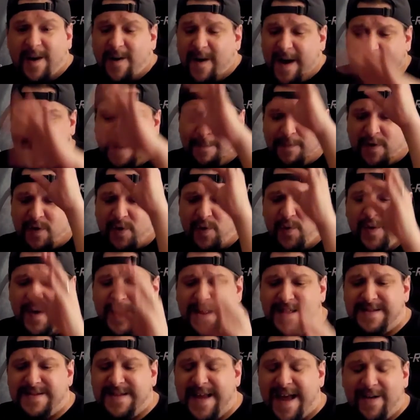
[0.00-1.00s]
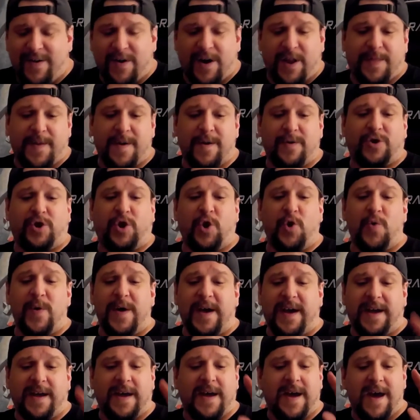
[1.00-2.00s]
They're absolutely nailing it. They're
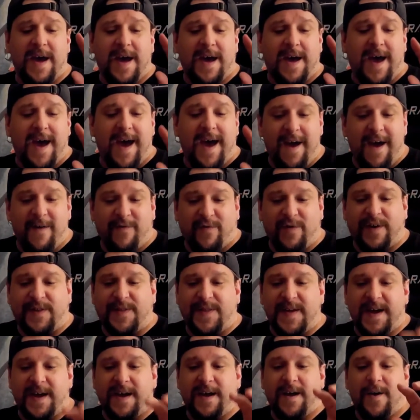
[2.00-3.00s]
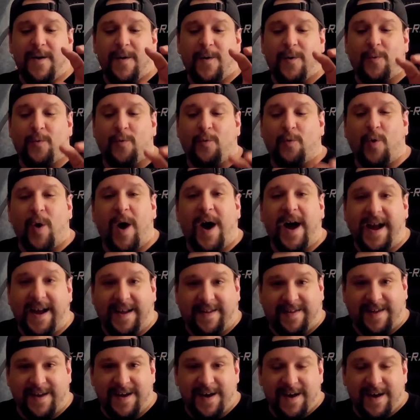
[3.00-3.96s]
doing everything right.